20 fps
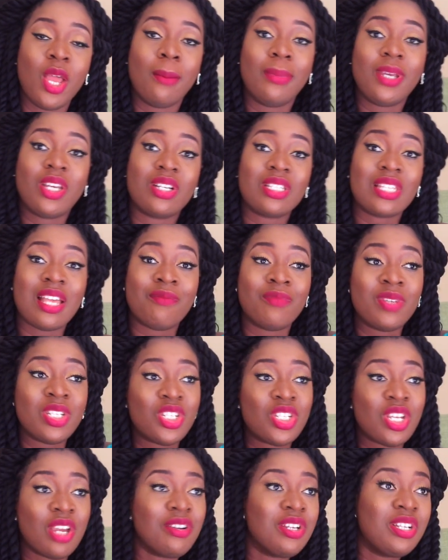because I've been
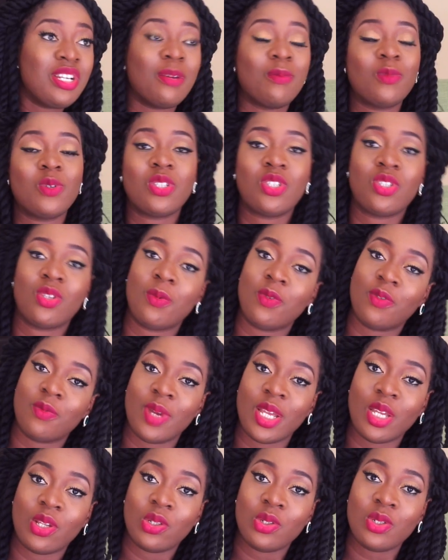sharing them with some of
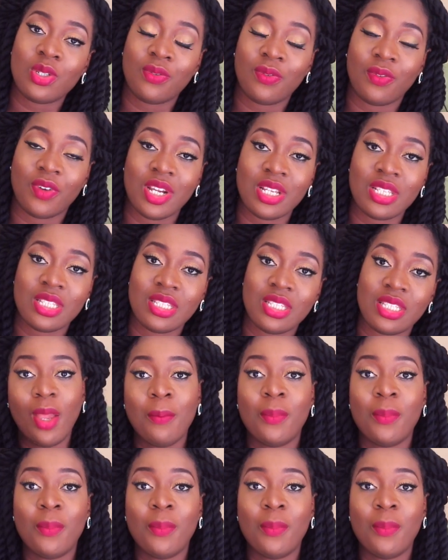my close friends,